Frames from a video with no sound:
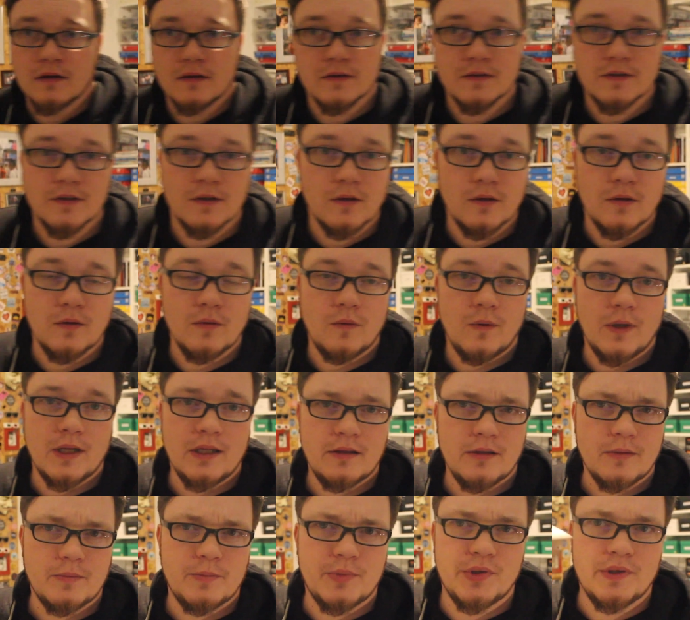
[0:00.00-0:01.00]
So
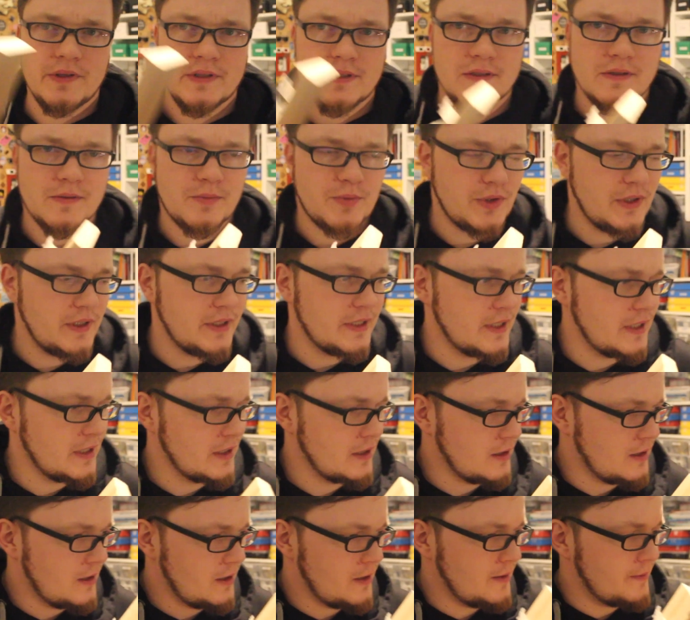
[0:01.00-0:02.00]
while the printer is
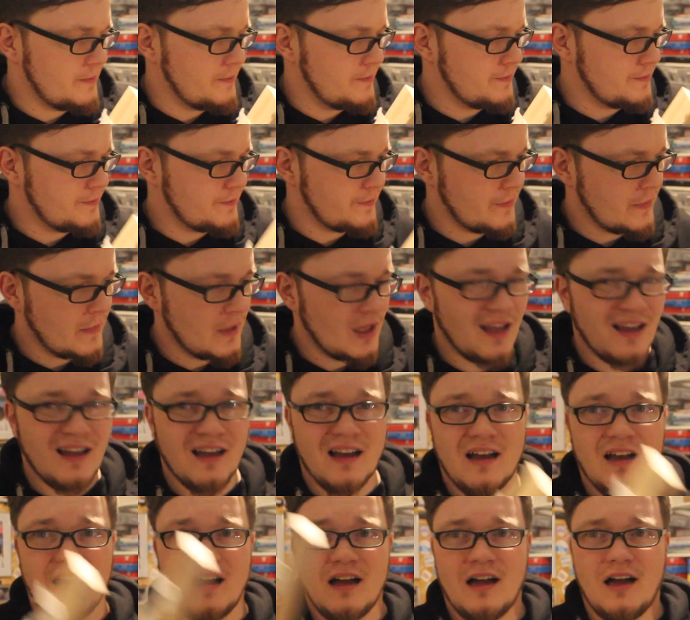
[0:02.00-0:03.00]
printing,
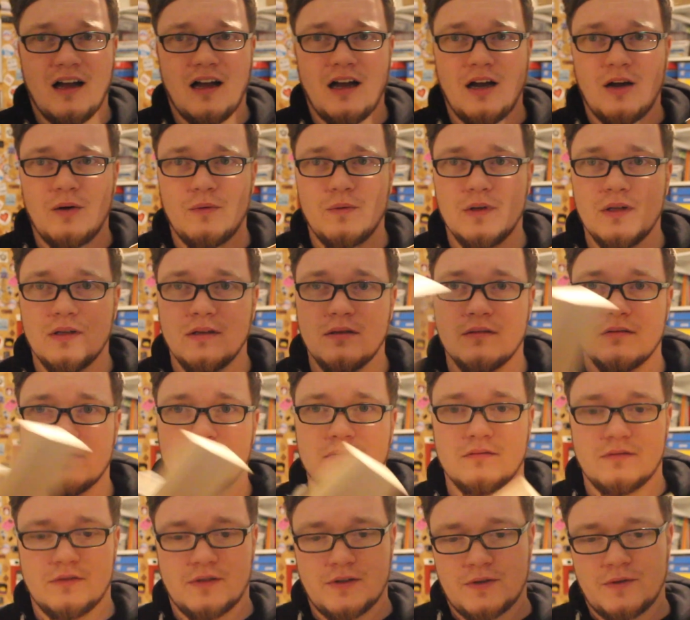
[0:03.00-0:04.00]
I will
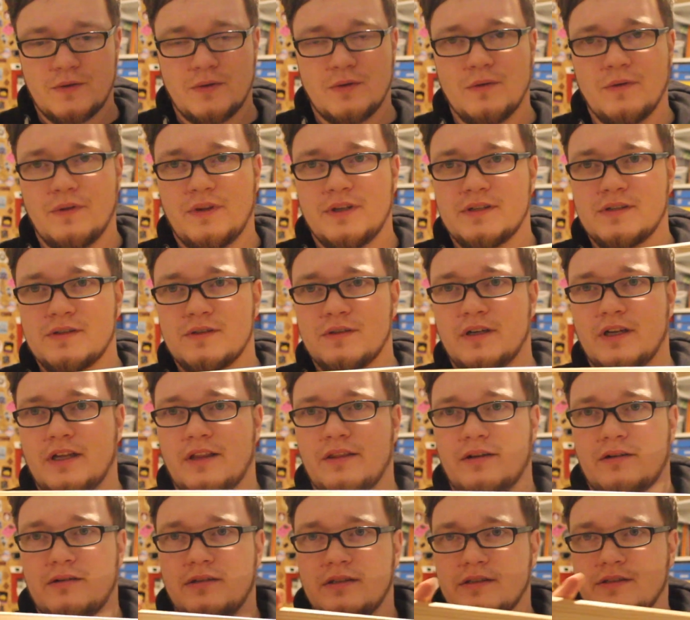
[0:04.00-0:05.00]
screw this
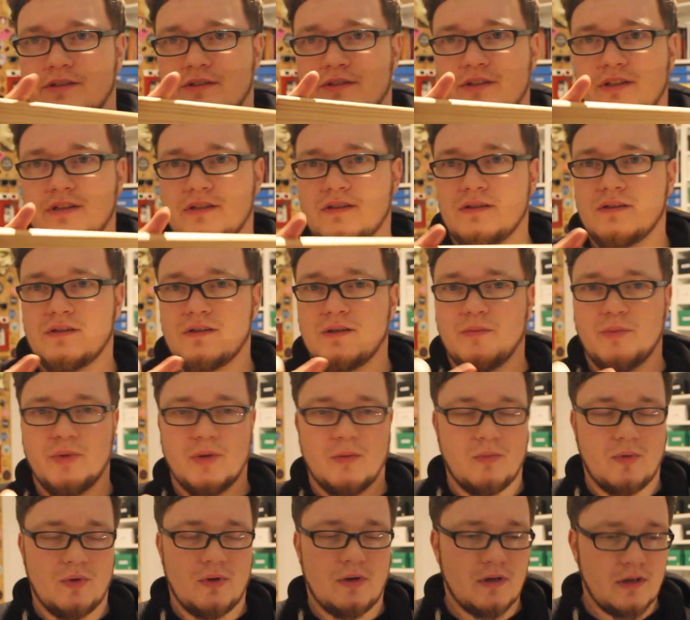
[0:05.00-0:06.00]
together. It's just a
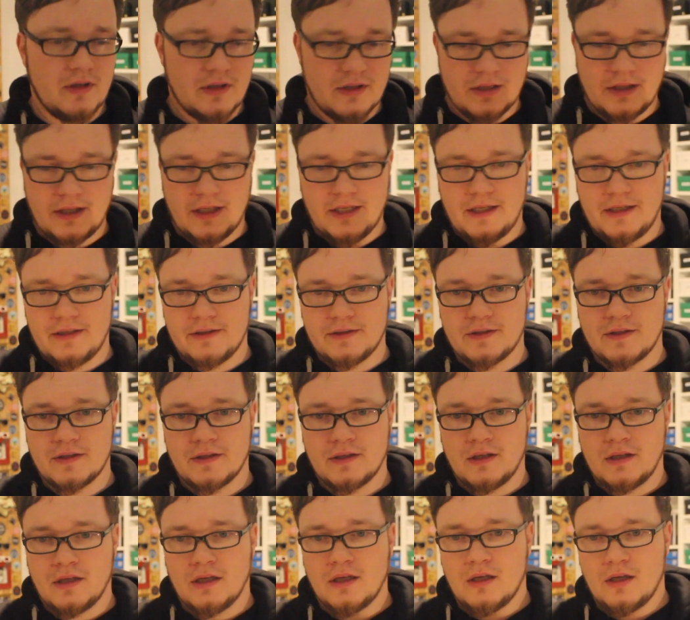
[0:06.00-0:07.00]
simple board, and
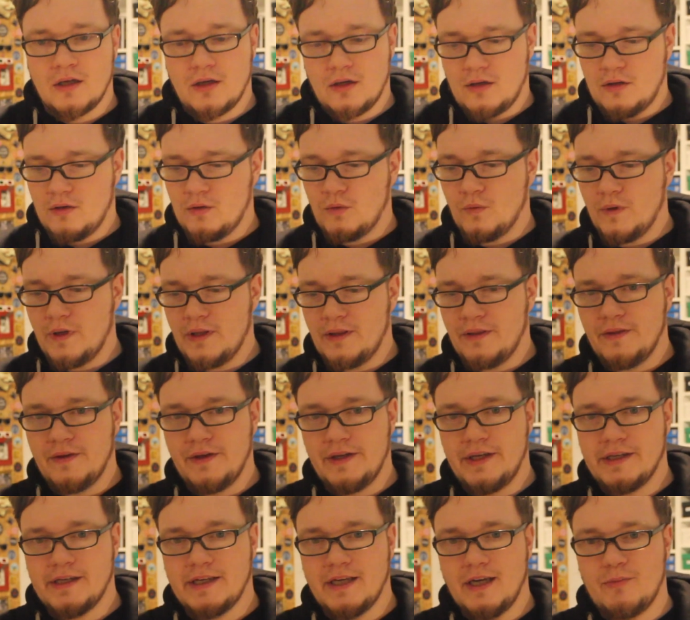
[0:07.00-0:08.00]
when
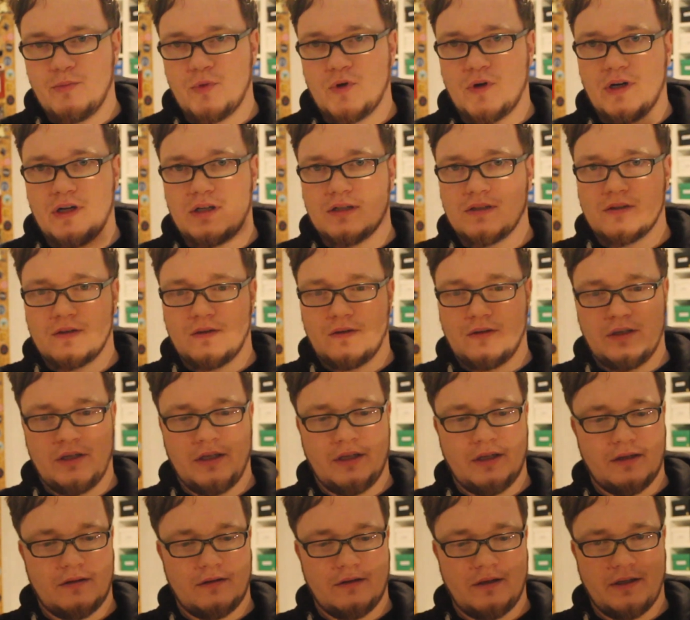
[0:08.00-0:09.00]
the camera is on
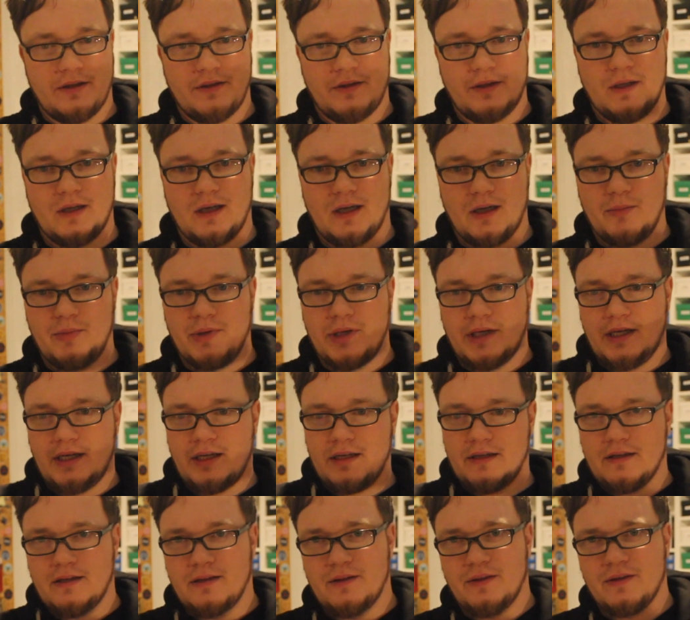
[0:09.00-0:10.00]
here and the
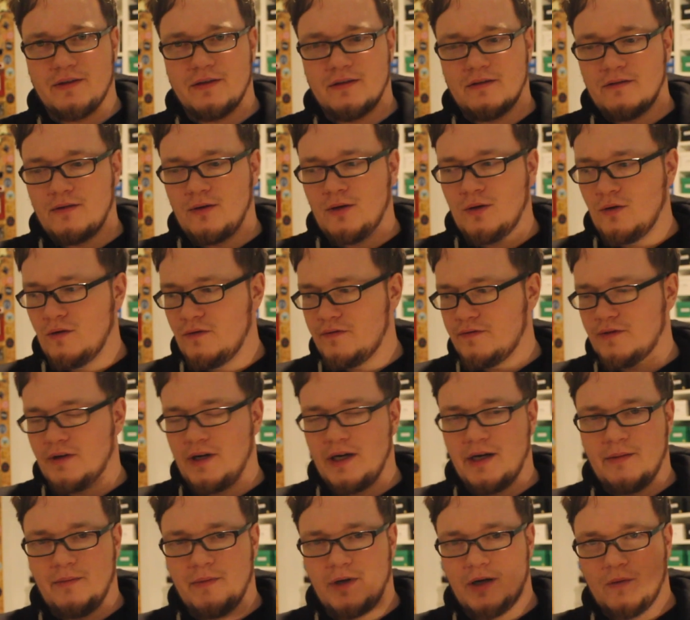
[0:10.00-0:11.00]
iPad and the whole
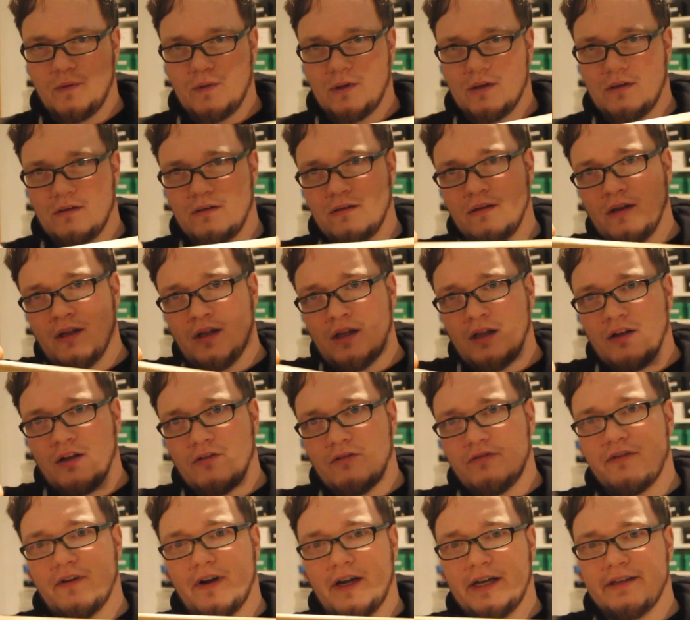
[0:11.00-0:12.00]
frame, I will
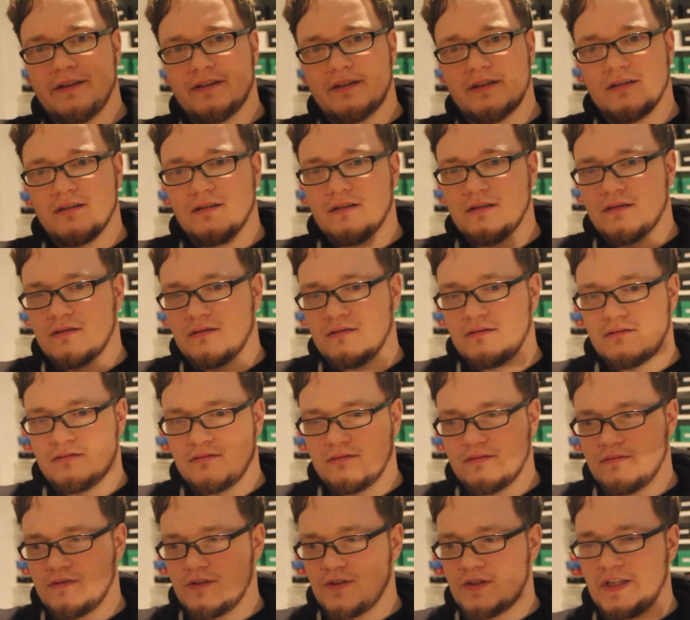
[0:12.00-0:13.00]
find the
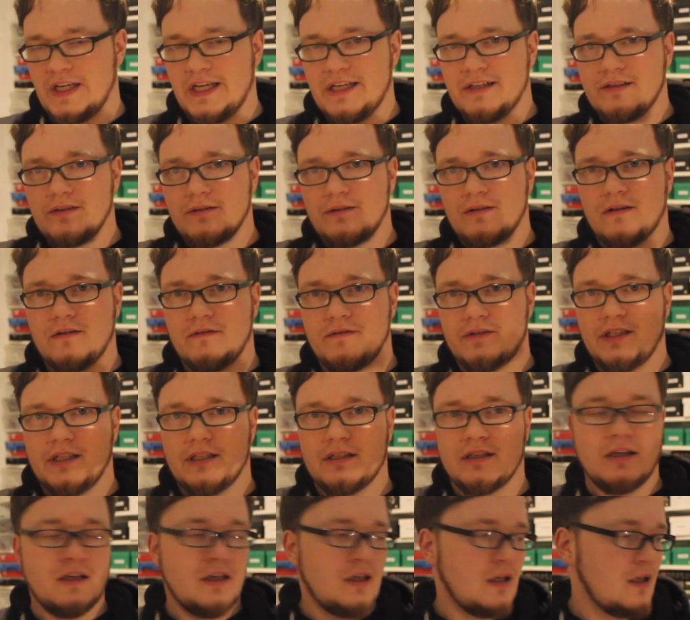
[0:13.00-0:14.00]
center of
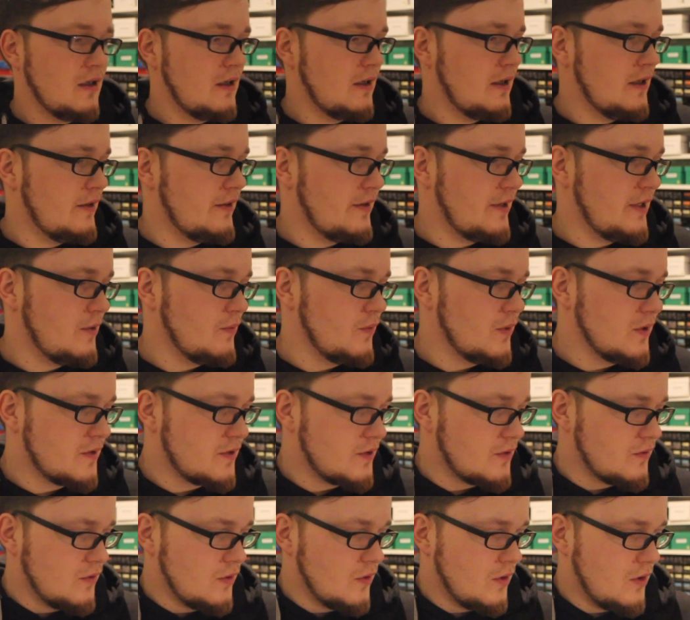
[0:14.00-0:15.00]
it and then we'll
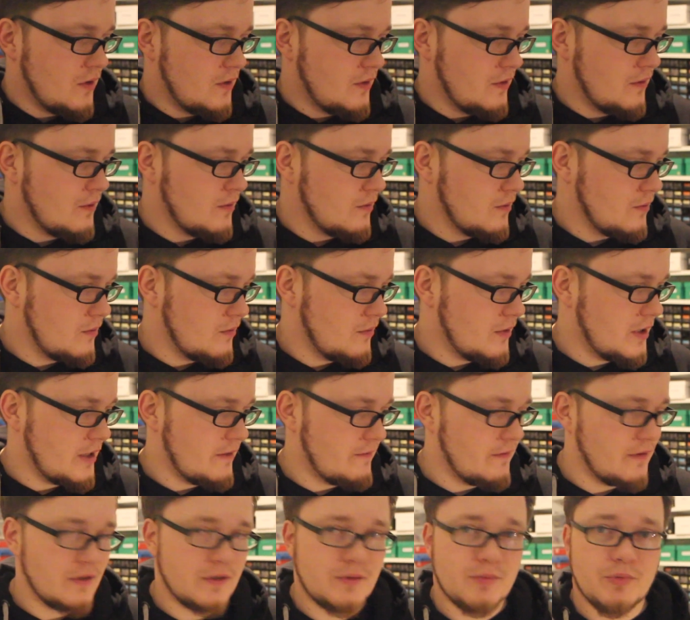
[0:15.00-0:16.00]
screw on
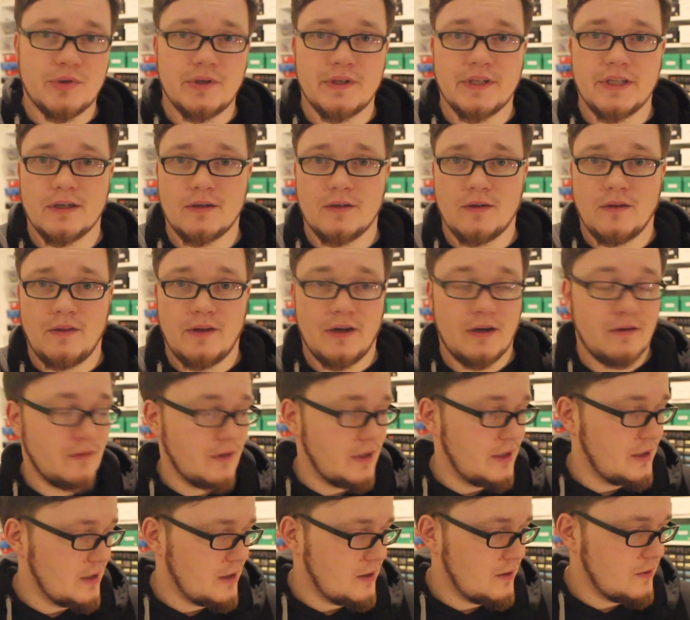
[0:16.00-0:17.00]
whatever is printing on there
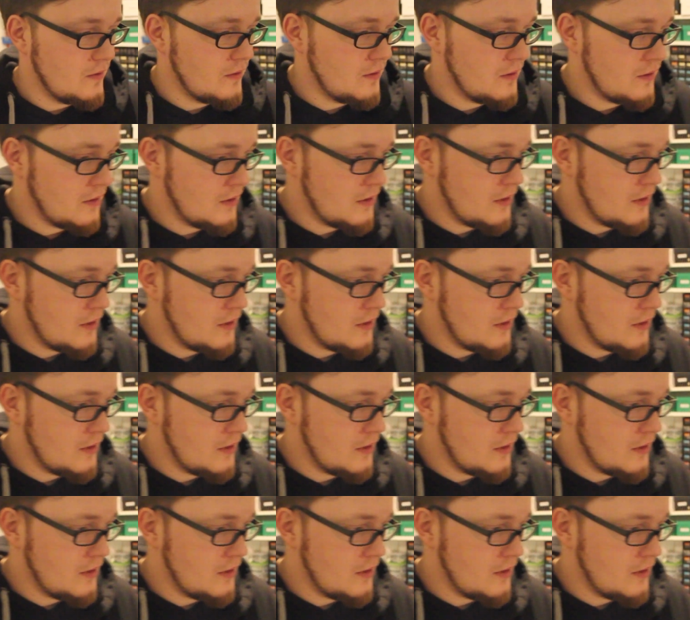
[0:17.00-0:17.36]
right now.